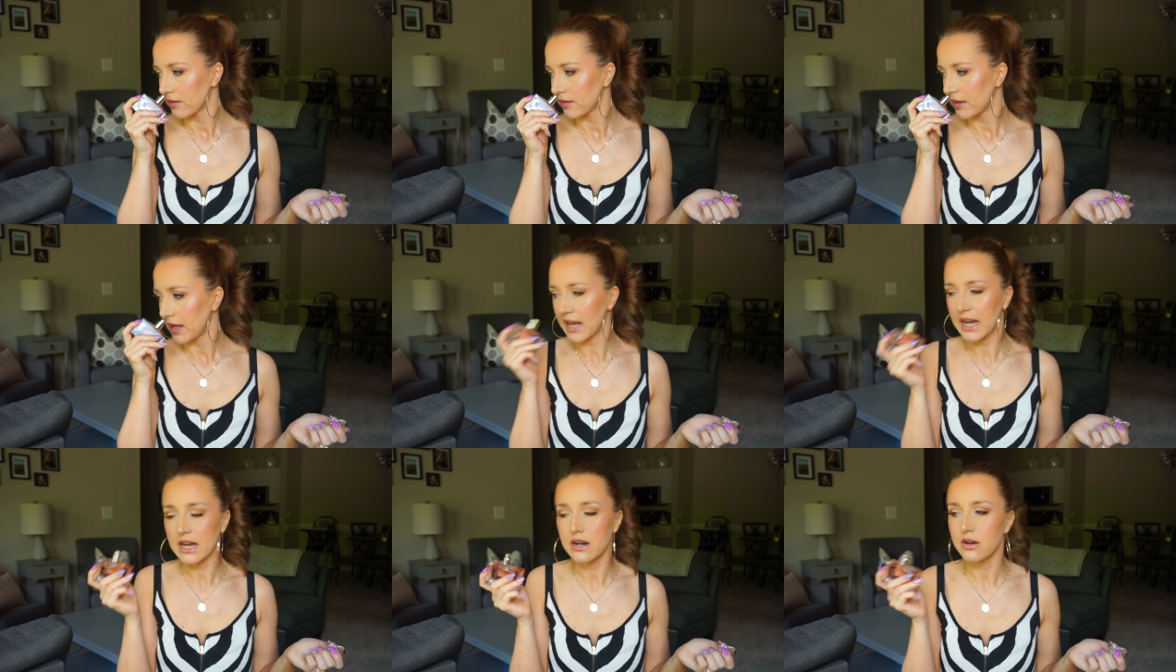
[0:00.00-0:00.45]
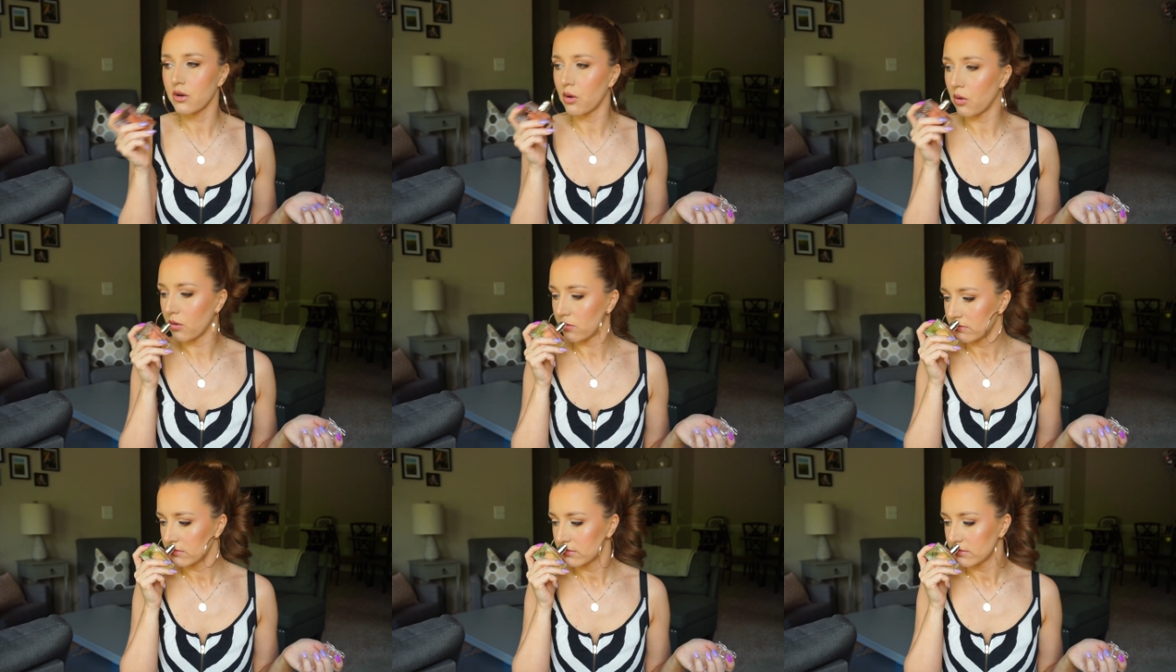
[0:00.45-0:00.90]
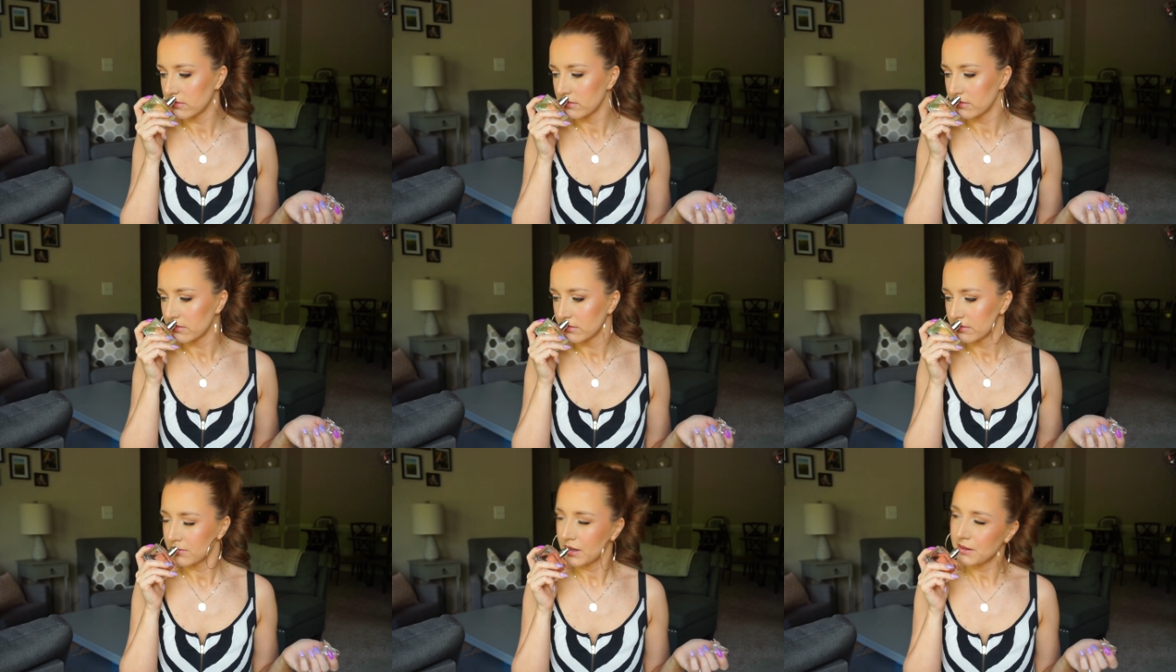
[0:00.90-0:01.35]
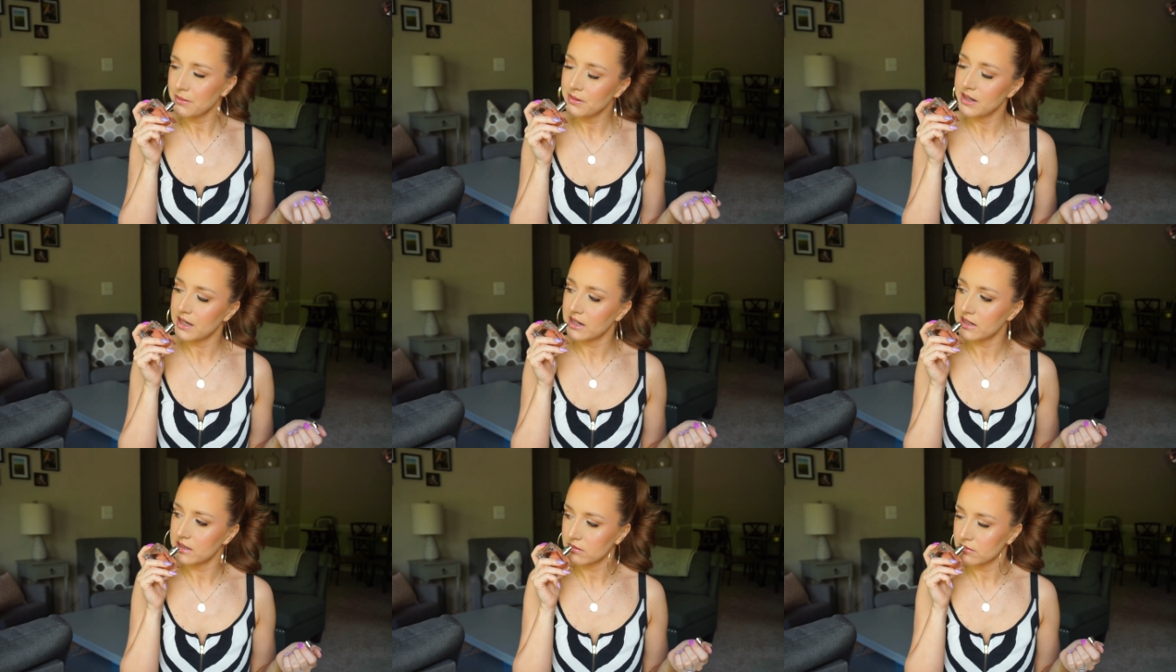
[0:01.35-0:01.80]
Like, I don't know, maybe
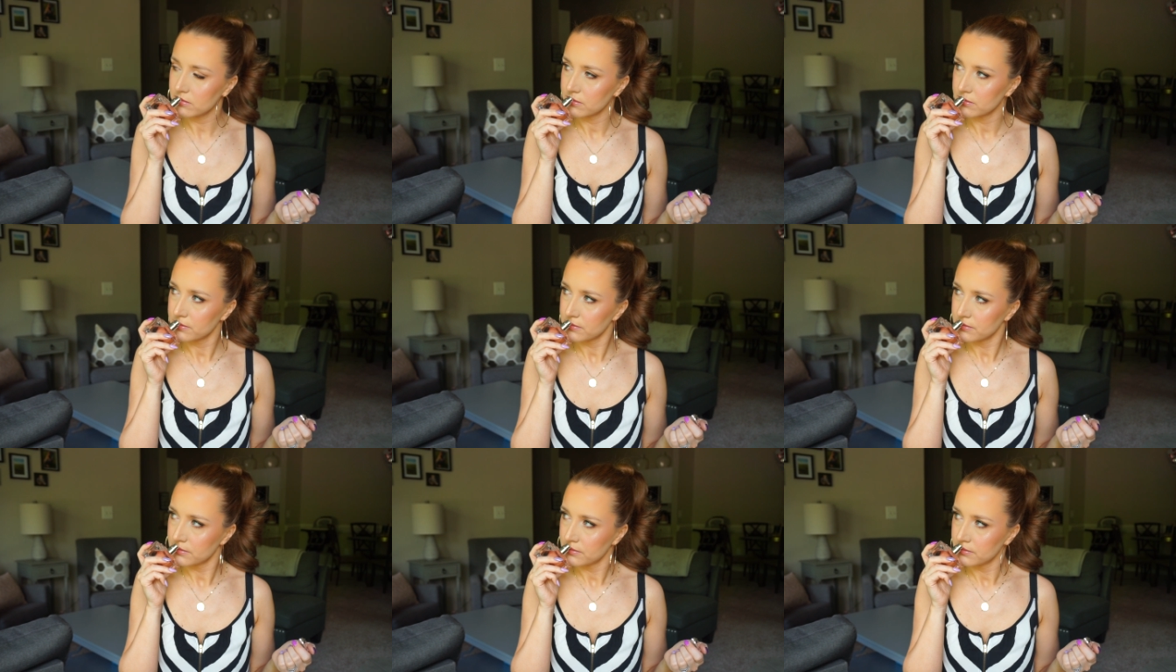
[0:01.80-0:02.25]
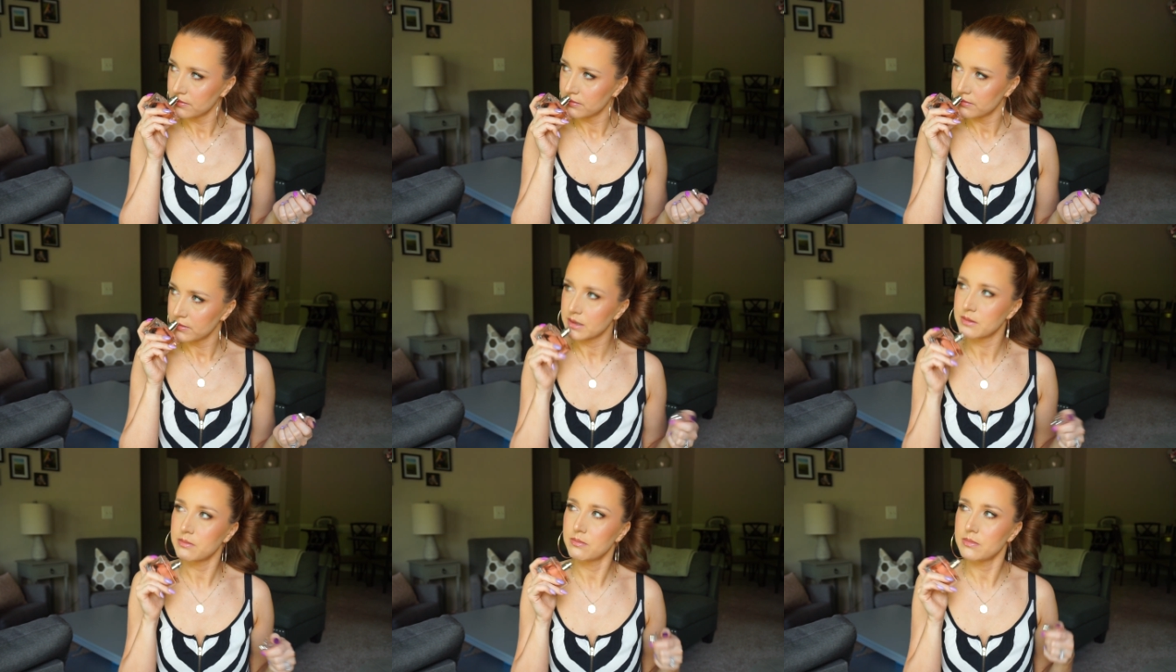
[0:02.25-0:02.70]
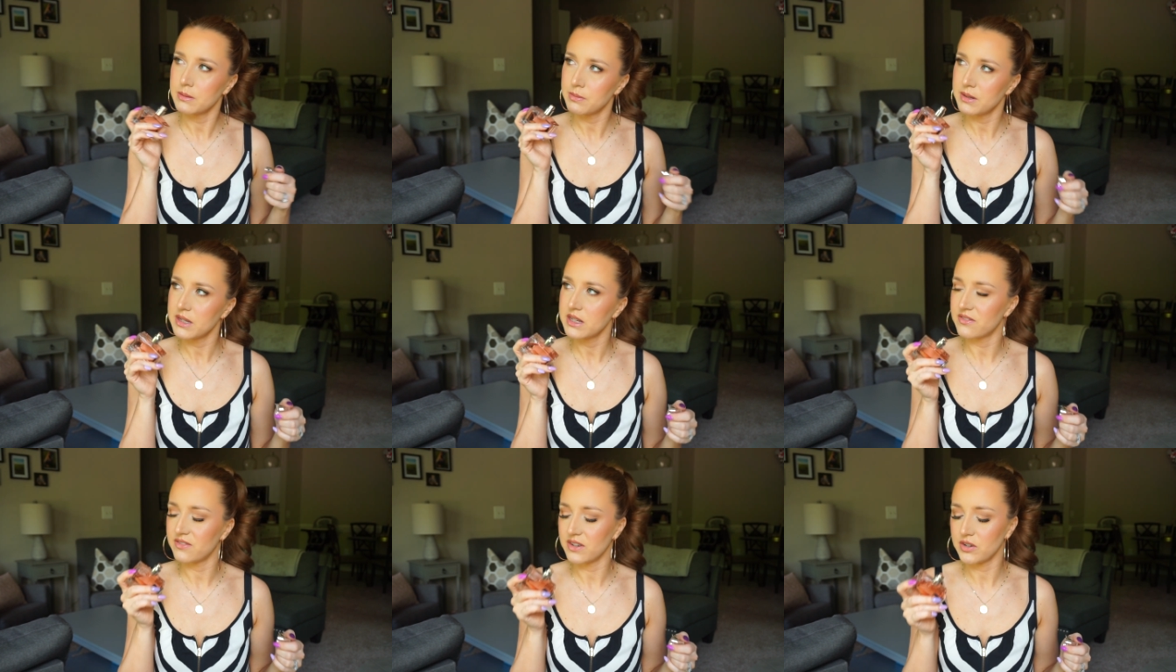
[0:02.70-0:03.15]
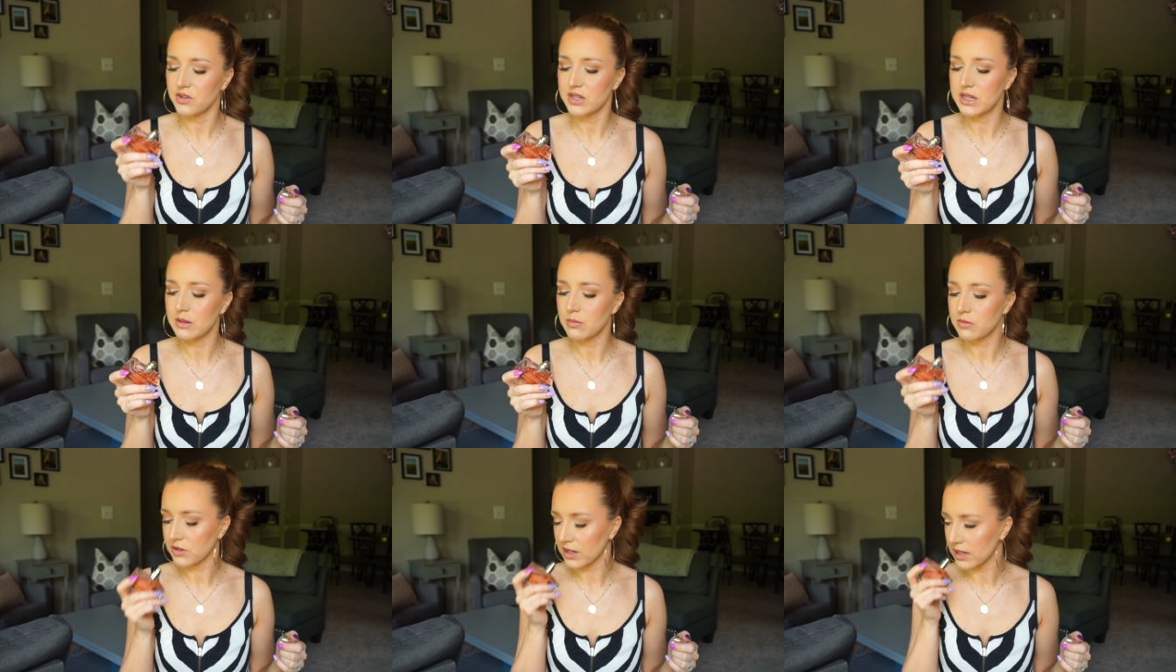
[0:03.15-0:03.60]
not, maybe in a very
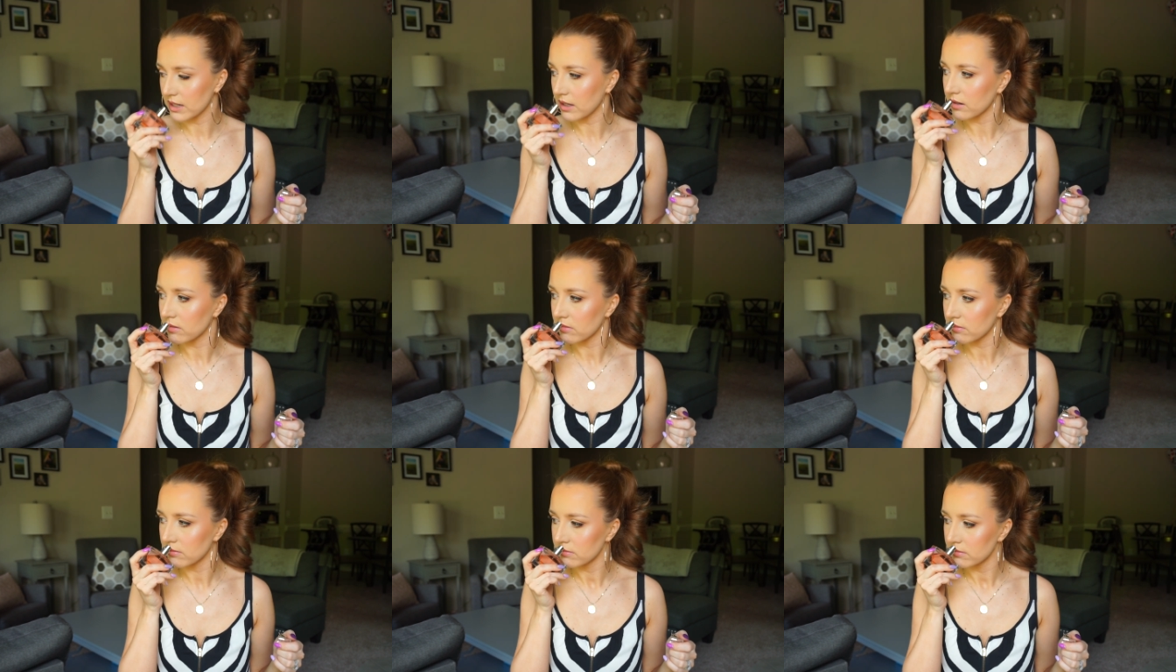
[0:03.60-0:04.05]
deep dry down.